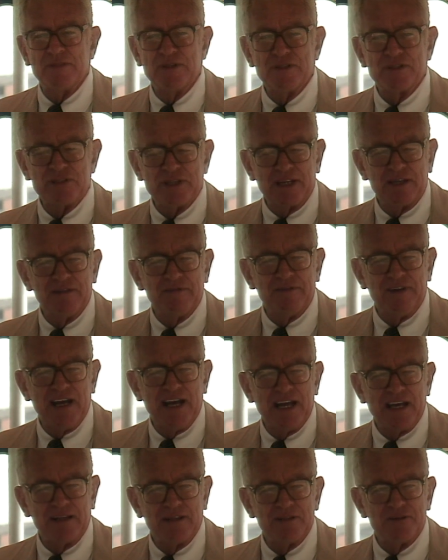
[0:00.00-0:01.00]

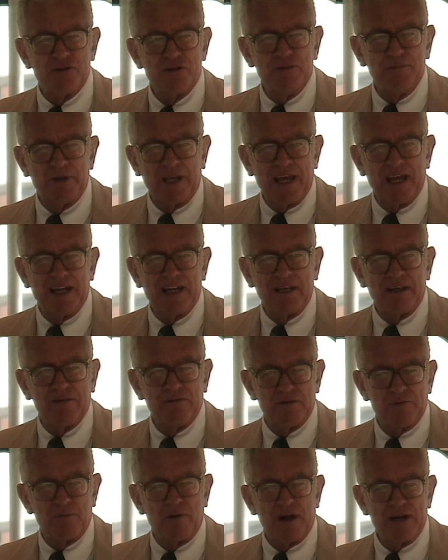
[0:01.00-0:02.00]
signifying the true beginning of
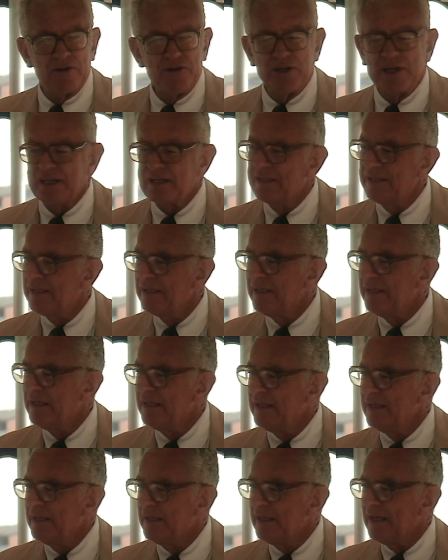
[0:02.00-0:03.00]
the project
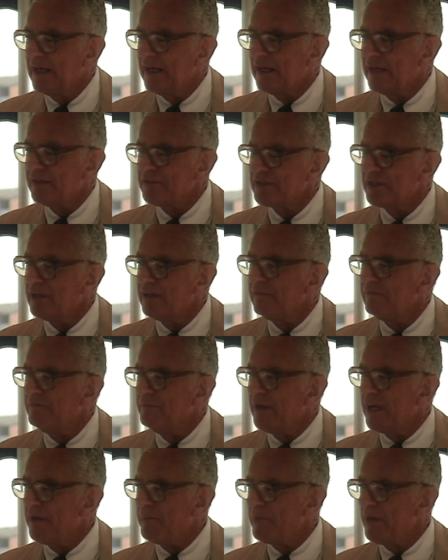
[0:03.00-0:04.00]
itself.
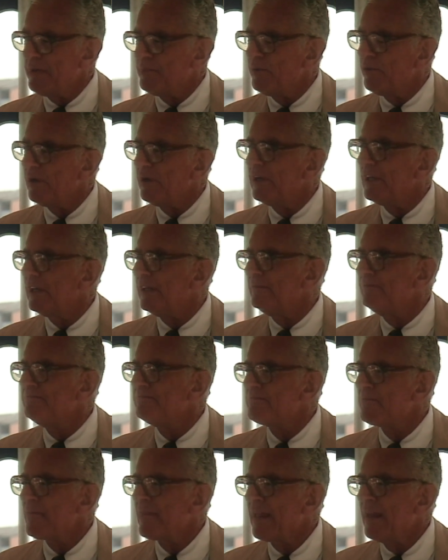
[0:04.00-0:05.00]
Many people
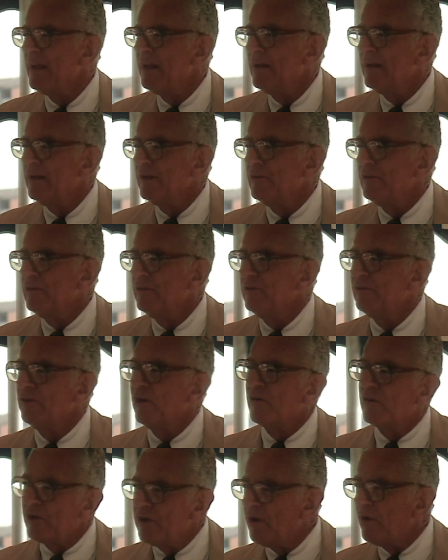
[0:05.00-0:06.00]

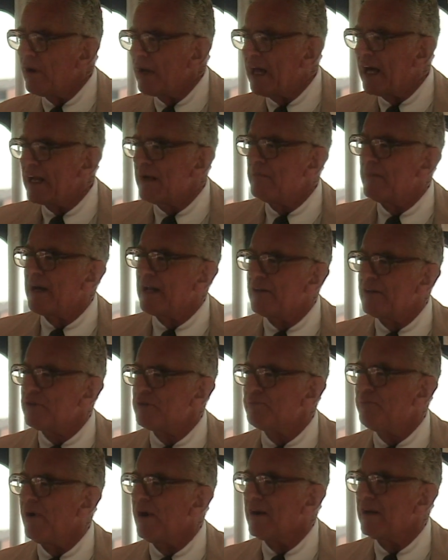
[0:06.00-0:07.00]
don't know a lot about this
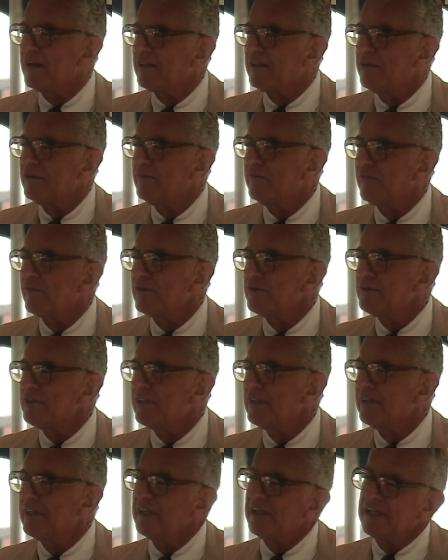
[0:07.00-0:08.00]
part of the
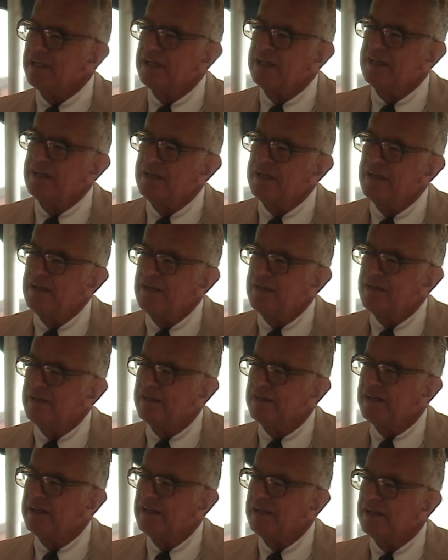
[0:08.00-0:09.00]
university.
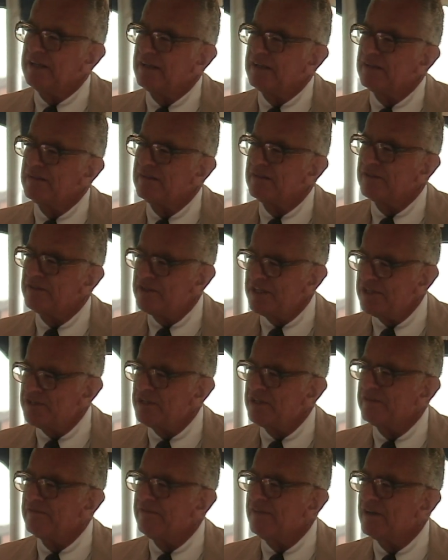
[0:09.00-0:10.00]
The
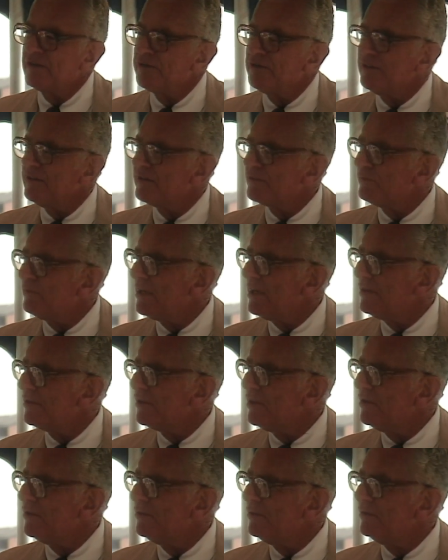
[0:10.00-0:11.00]
teaching function is well
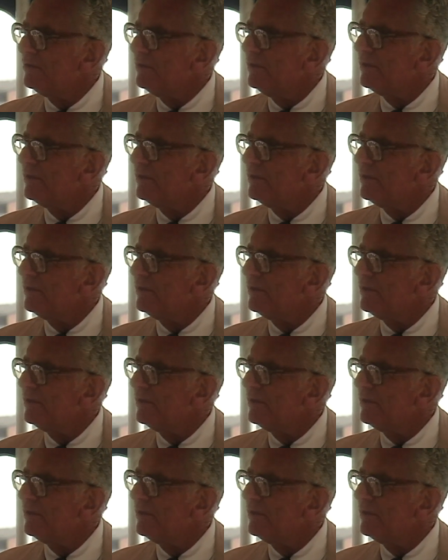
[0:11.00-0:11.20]
known,